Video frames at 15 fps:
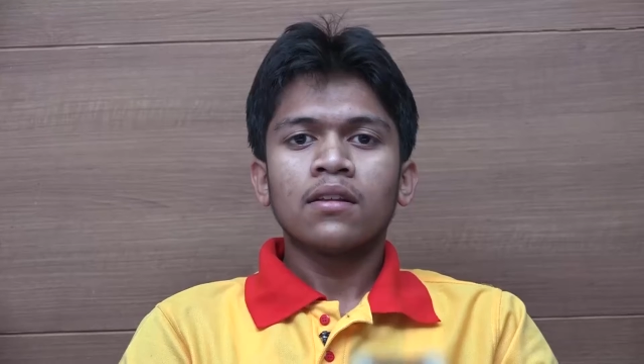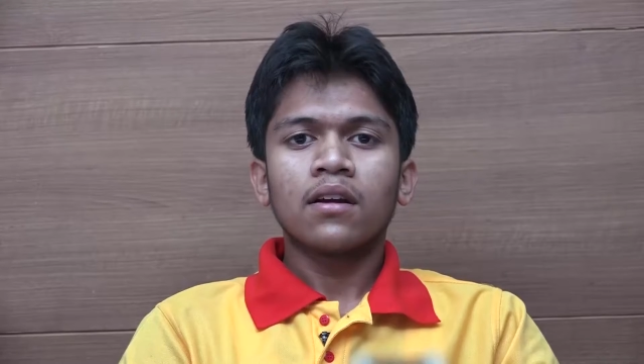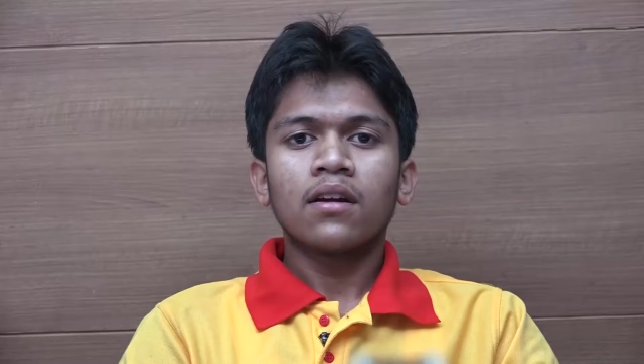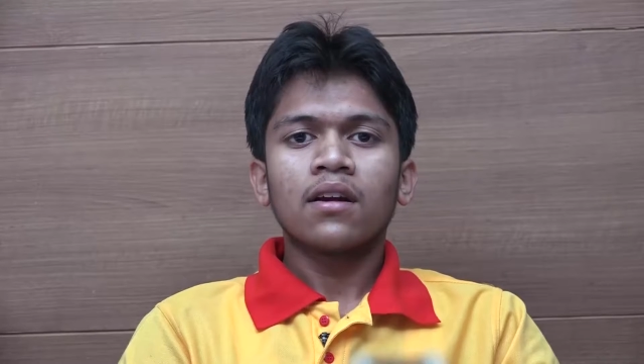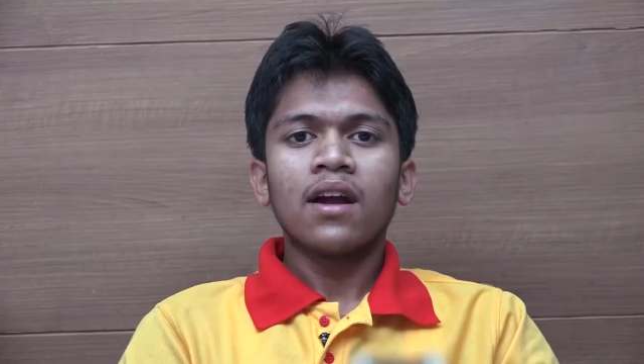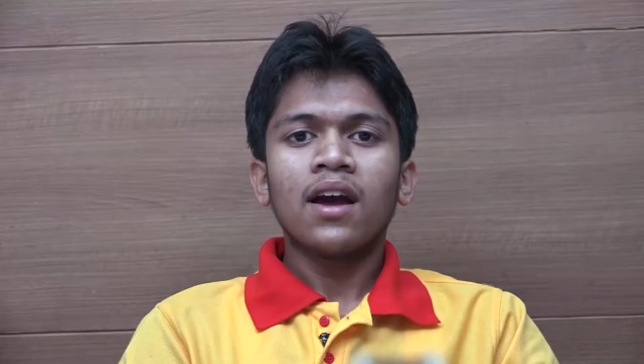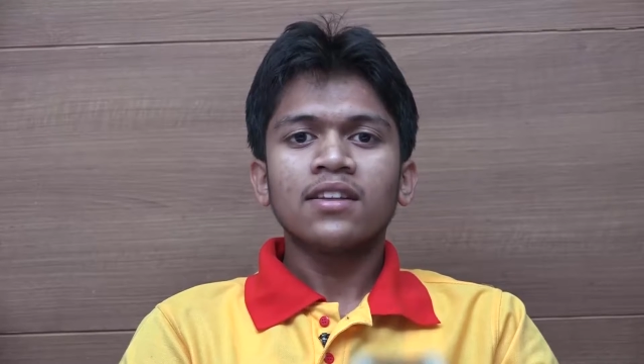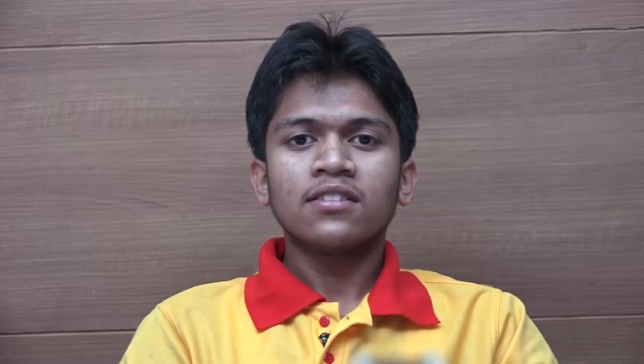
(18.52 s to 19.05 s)
The
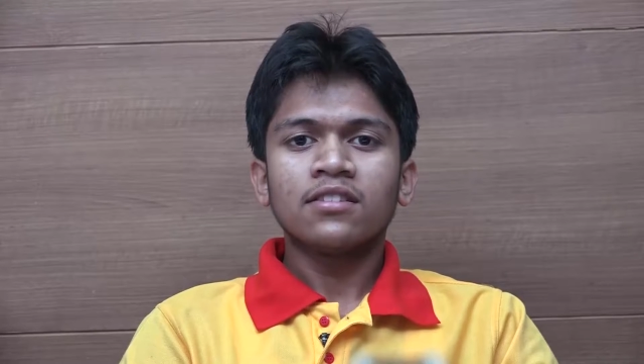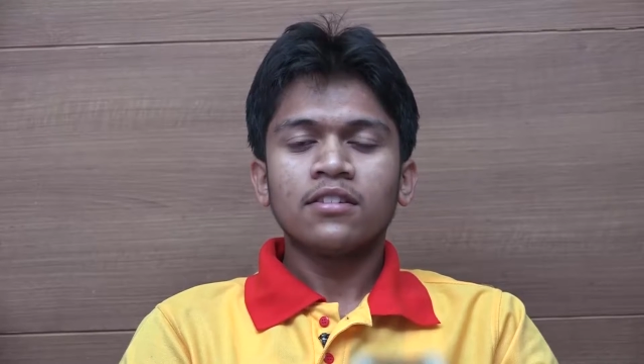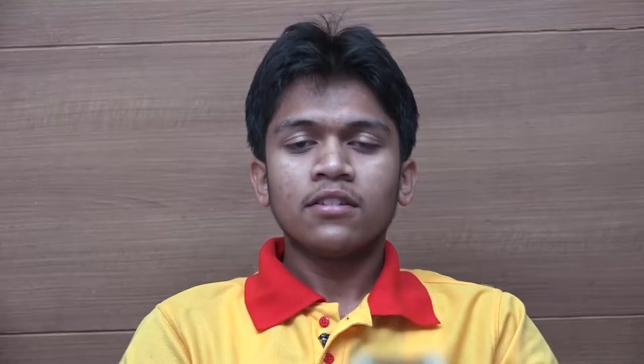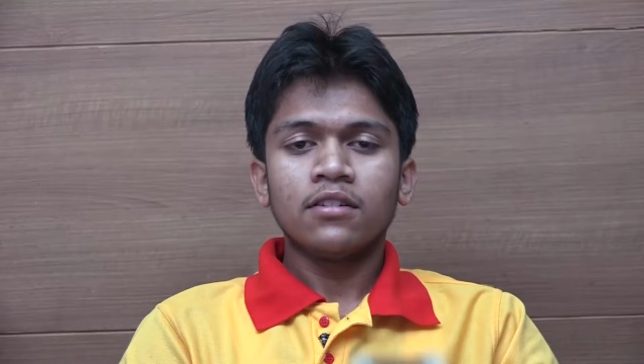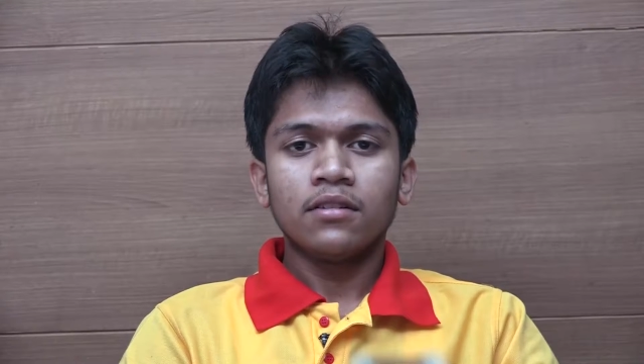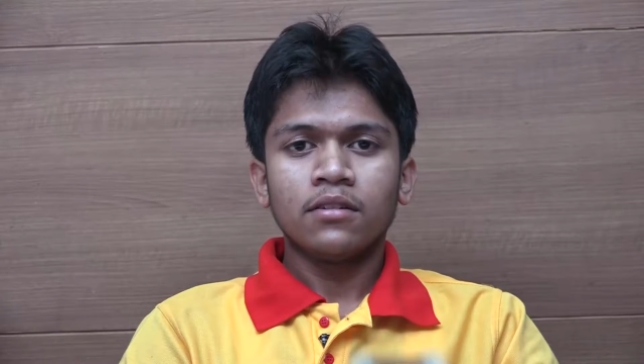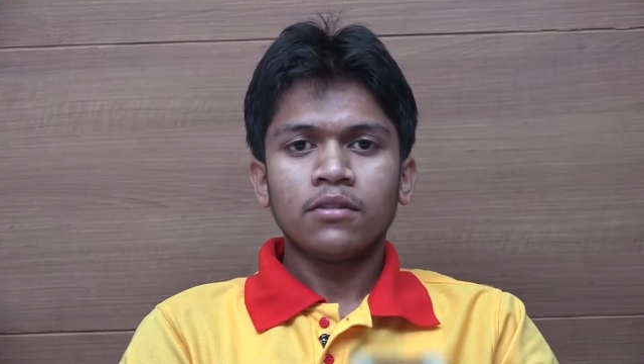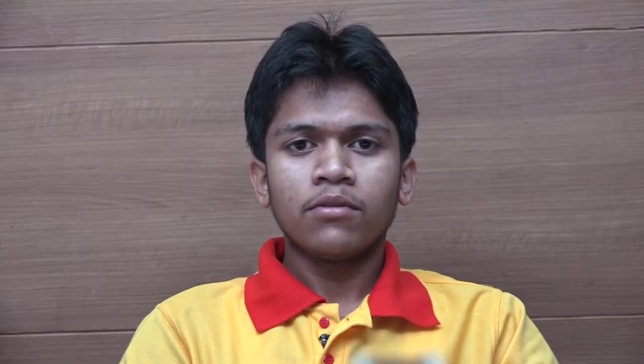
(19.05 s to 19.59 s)
class
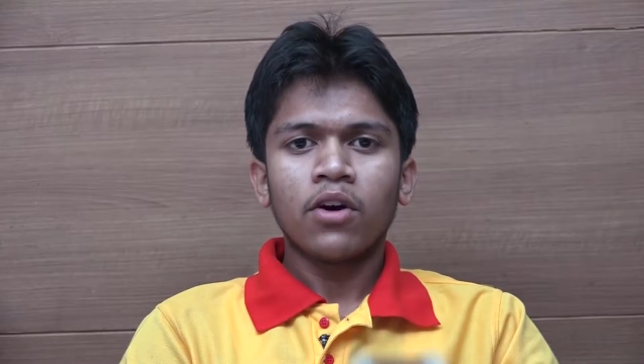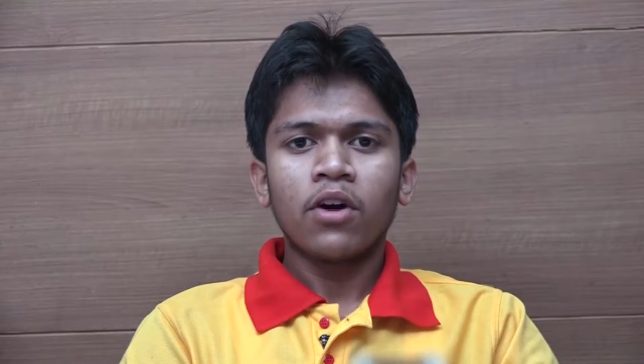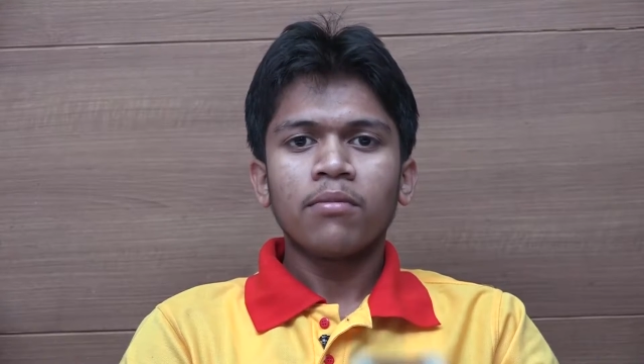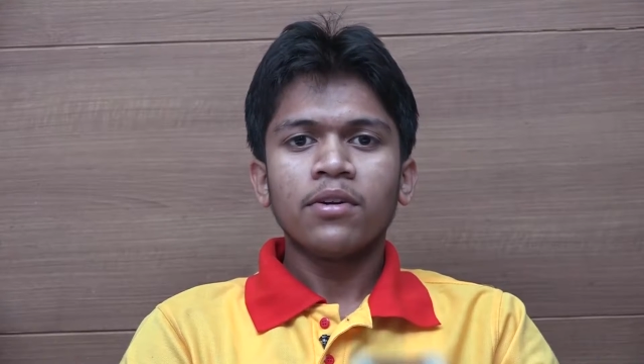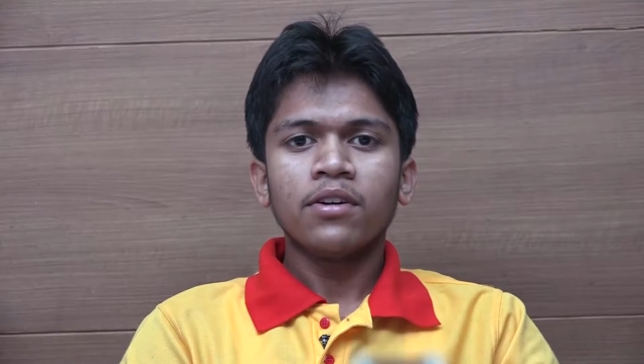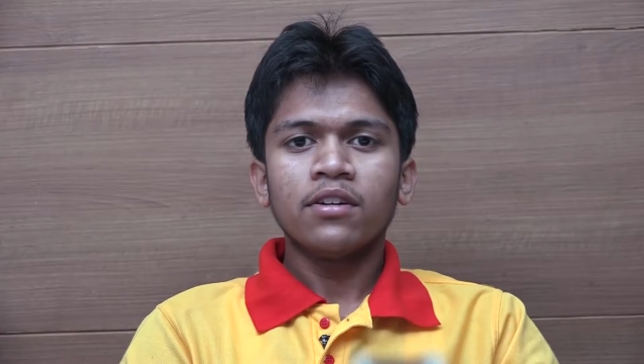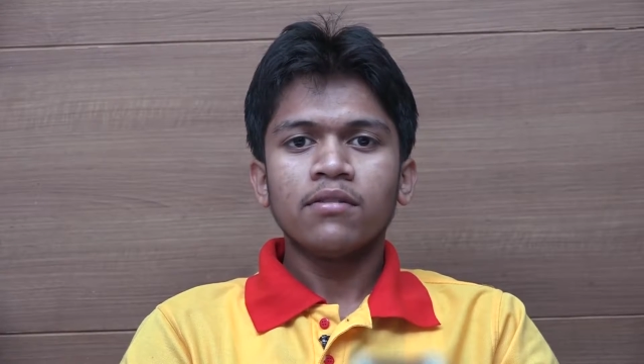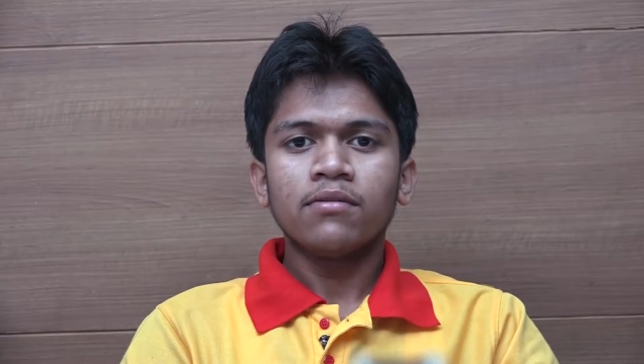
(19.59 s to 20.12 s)

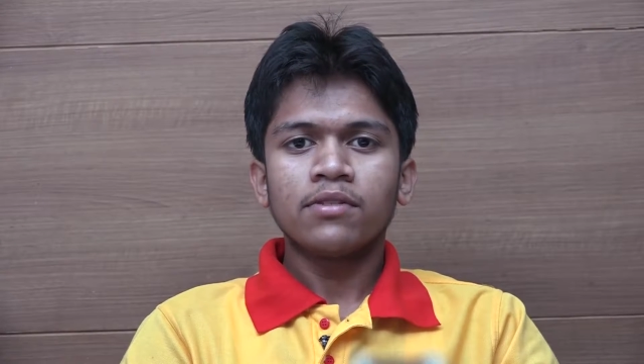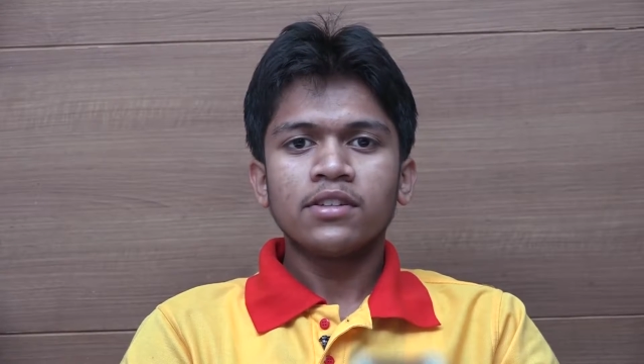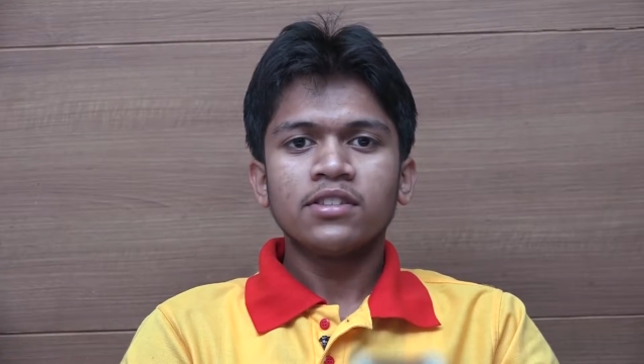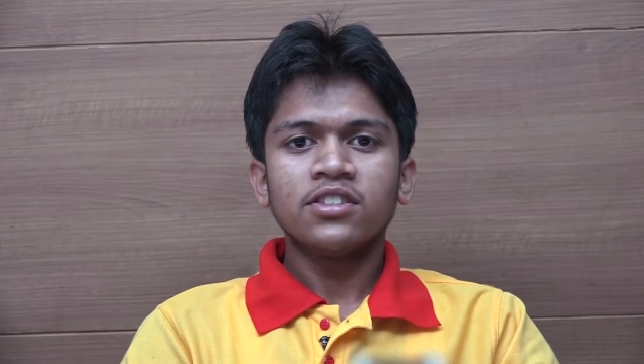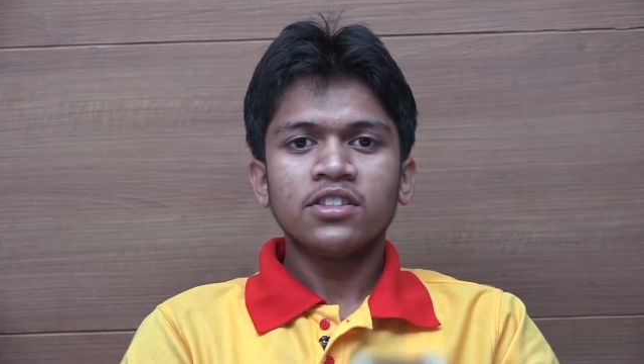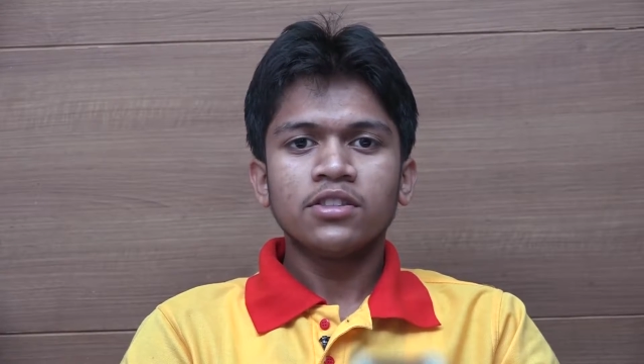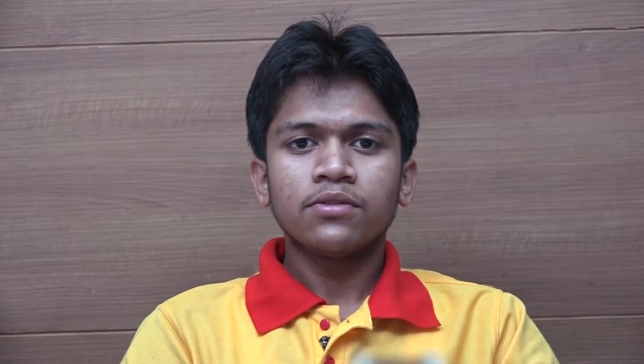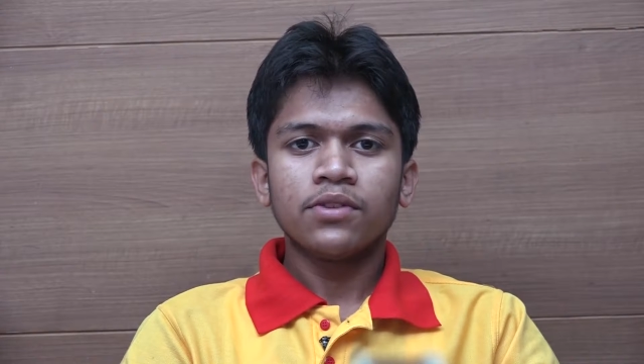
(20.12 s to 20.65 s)
environment in
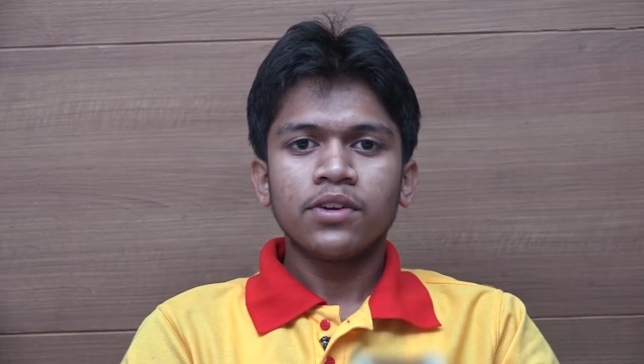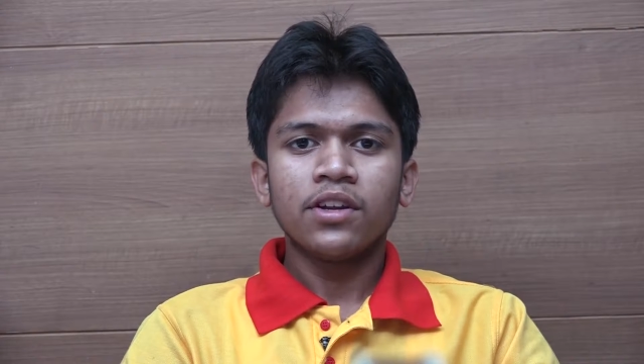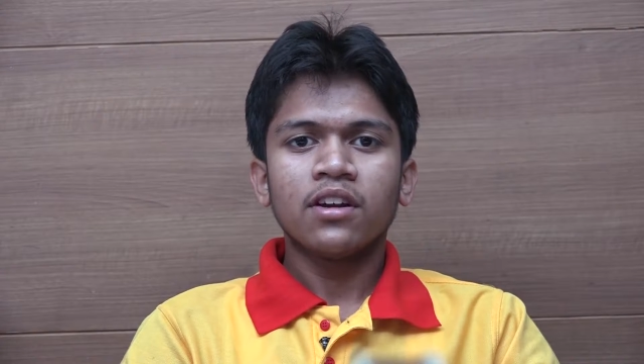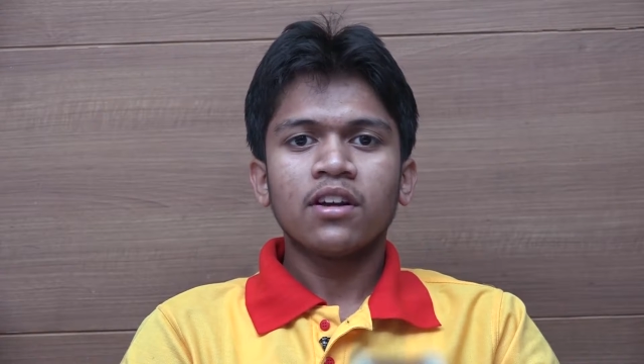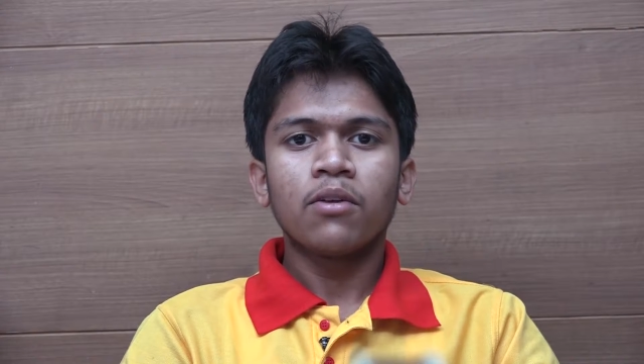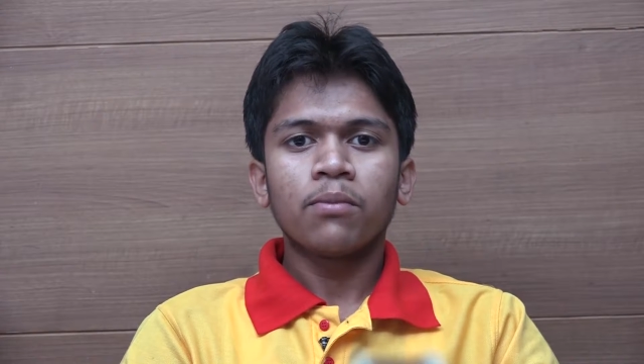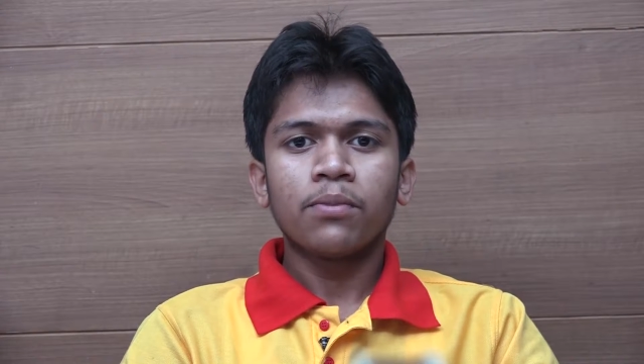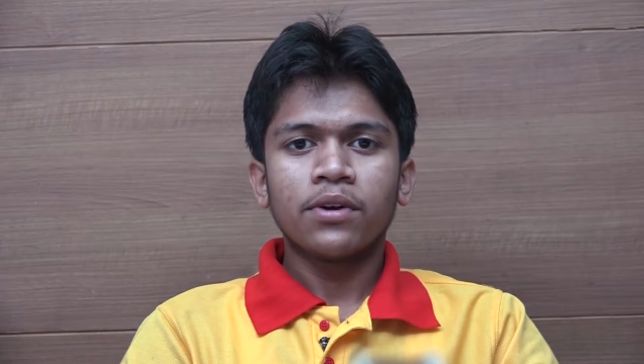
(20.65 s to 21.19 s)
FIITJEE is very
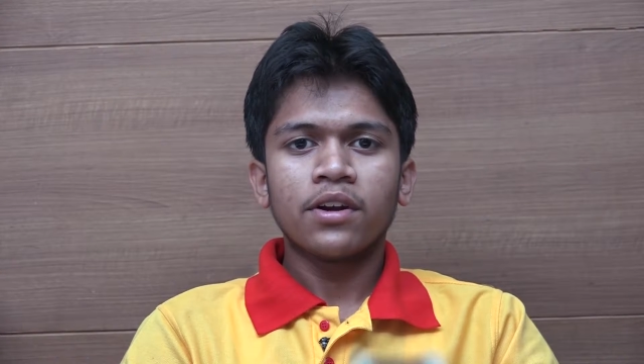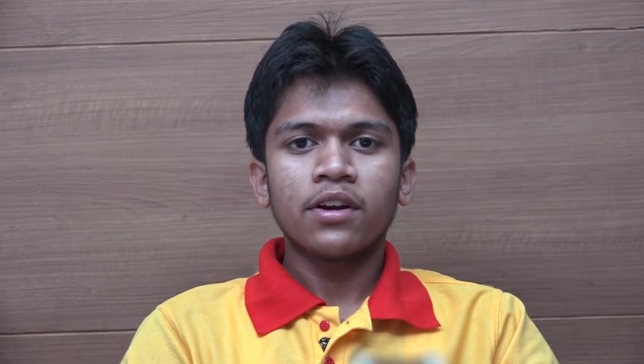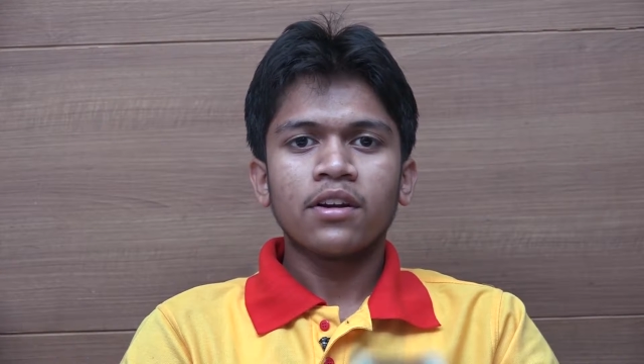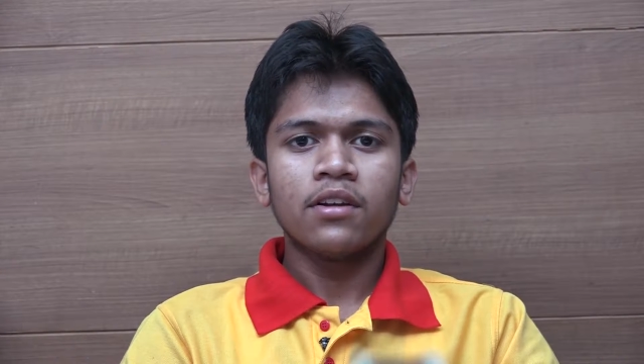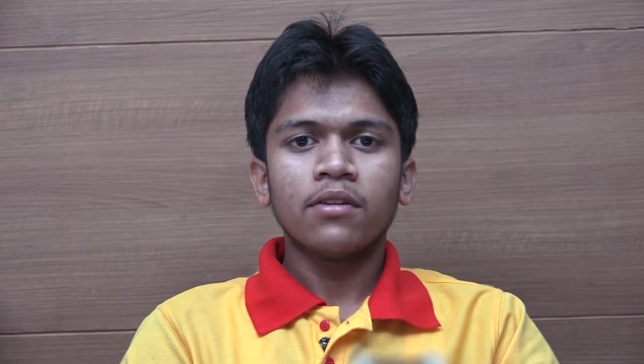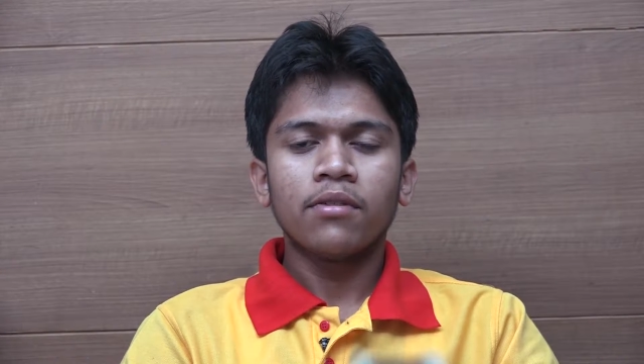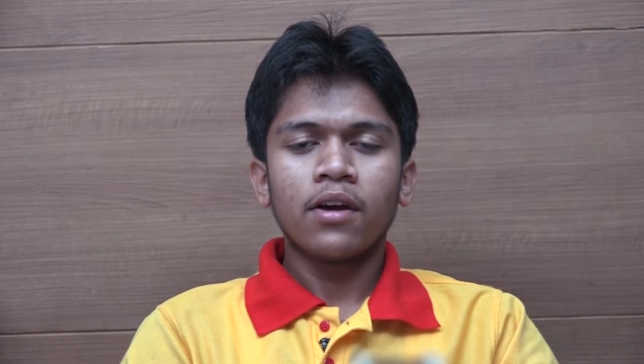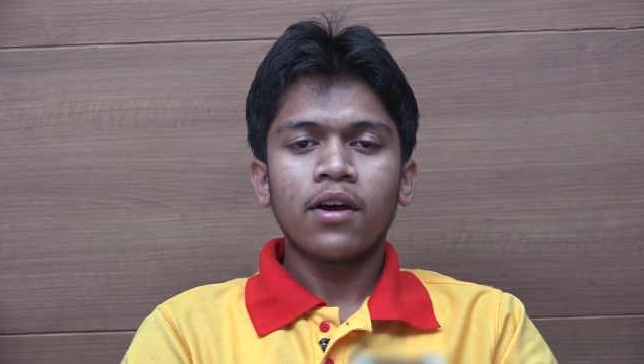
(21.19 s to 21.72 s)
competitive